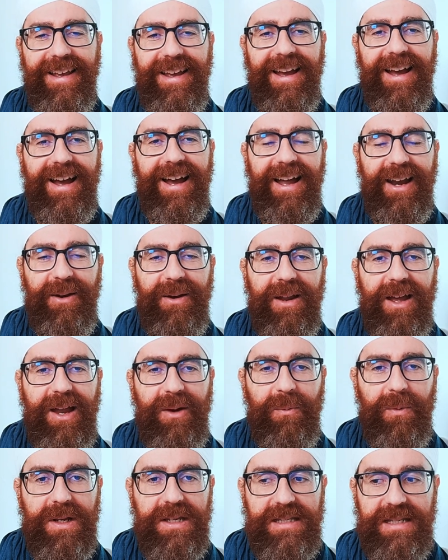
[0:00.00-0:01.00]

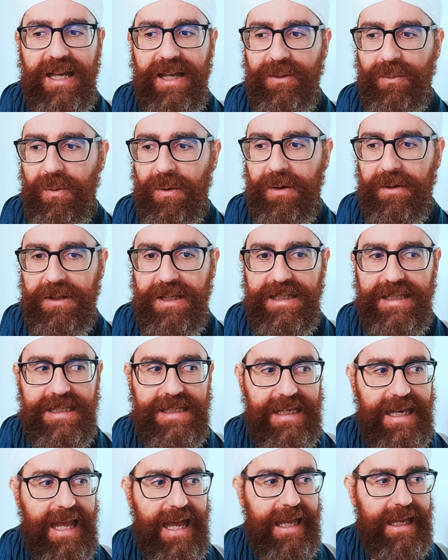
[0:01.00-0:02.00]
And one said, well, this
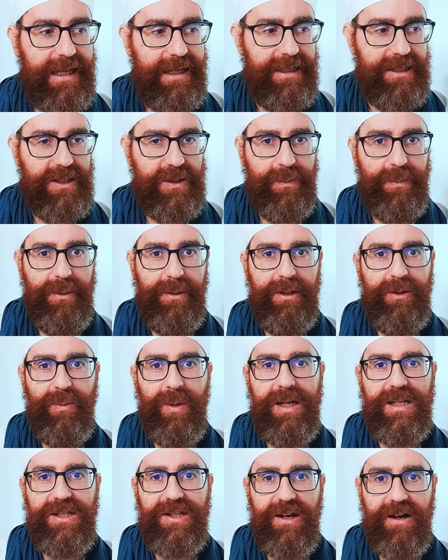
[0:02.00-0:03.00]
is like
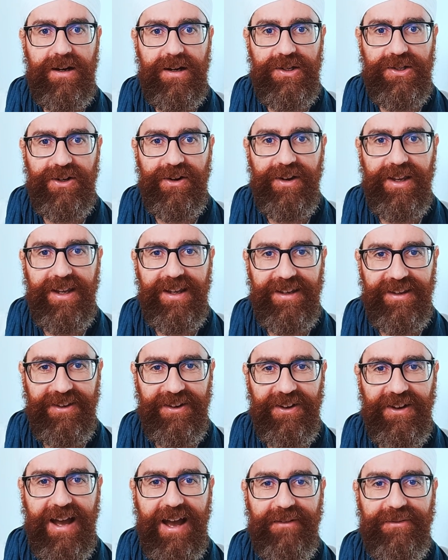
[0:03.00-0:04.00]
spiritual surgery. You
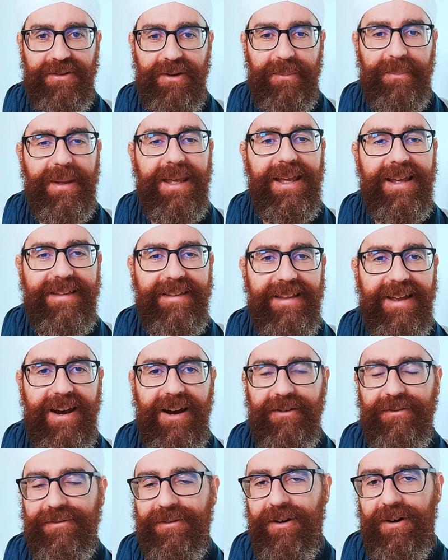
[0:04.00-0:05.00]
know, after being
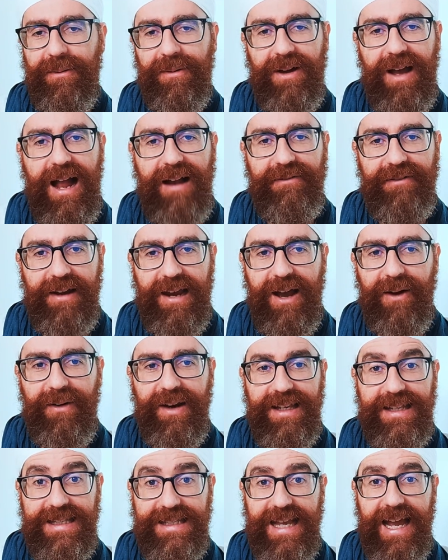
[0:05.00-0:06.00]
there for half an hour
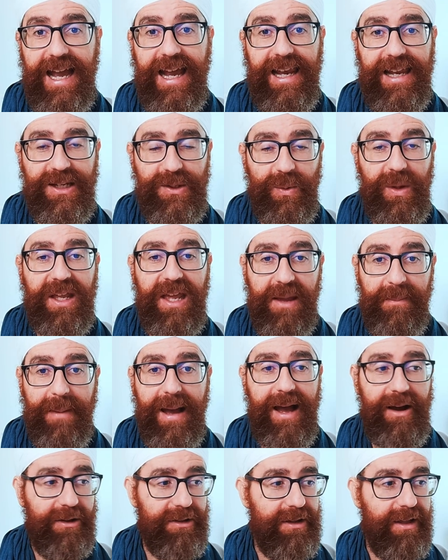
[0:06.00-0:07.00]
in silence, we came
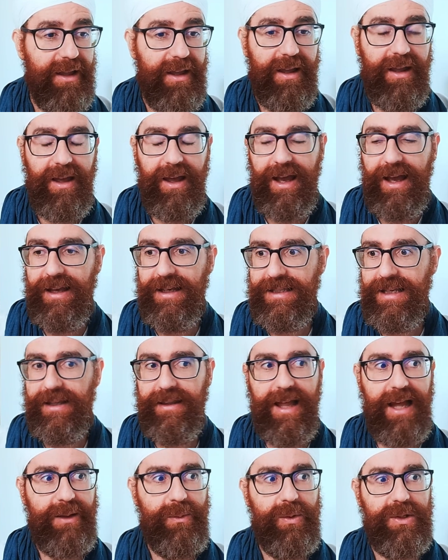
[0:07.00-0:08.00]
out and he said,
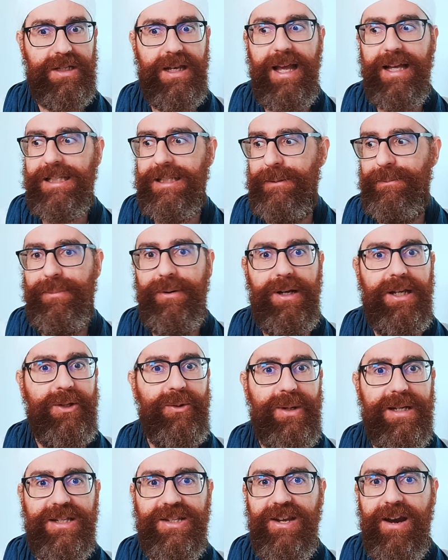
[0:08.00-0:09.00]
that was like
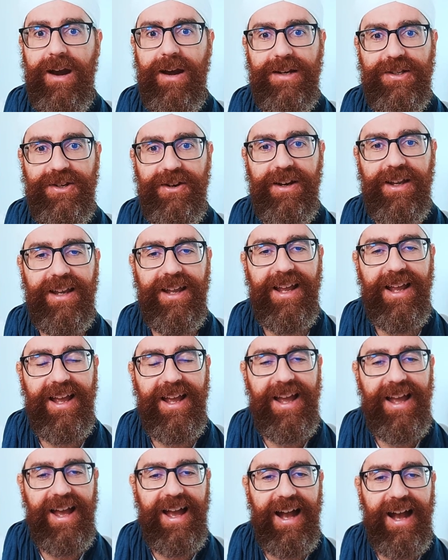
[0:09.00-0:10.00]
spiritual surgery.
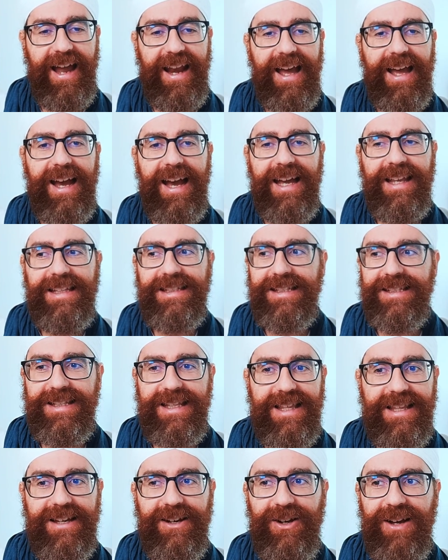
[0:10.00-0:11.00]
And I just
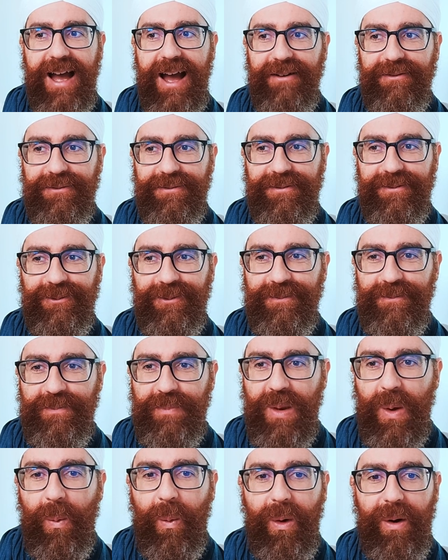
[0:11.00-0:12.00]
didn't have
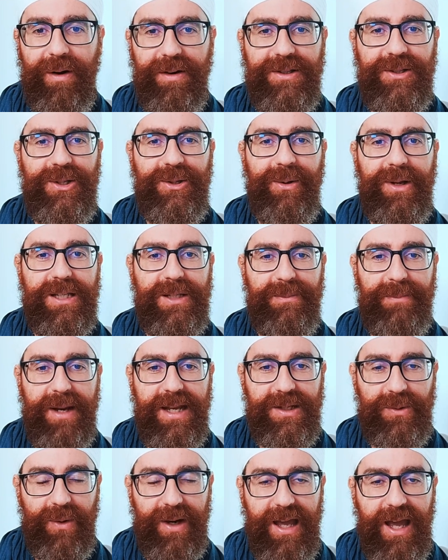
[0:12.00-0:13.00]
words to
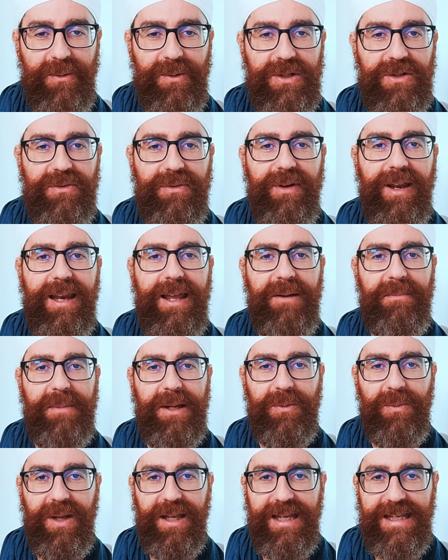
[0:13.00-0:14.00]
express what I was feeling.
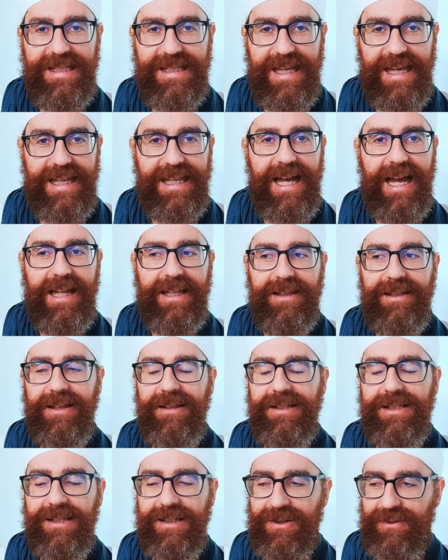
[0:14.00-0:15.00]
But when he said that,
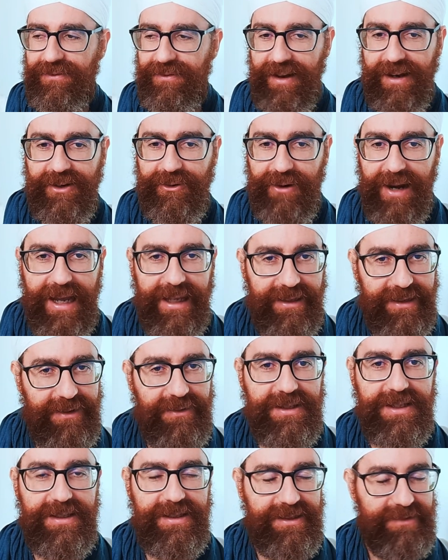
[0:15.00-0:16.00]
it just felt right. It
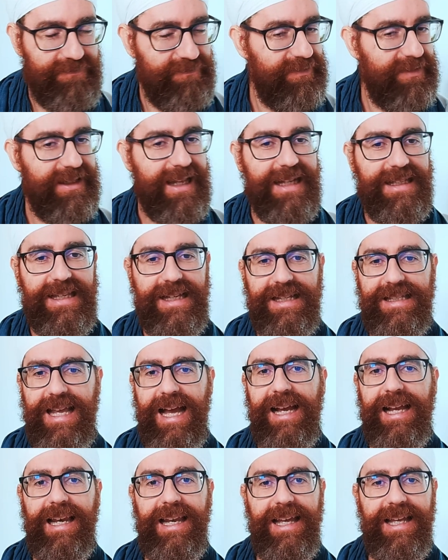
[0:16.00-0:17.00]
was, that's
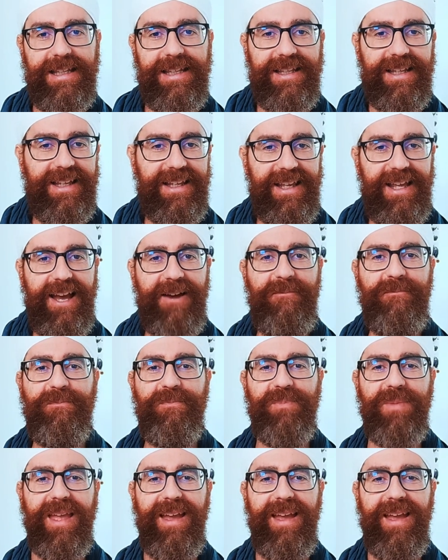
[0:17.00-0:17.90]
exactly it. Yeah.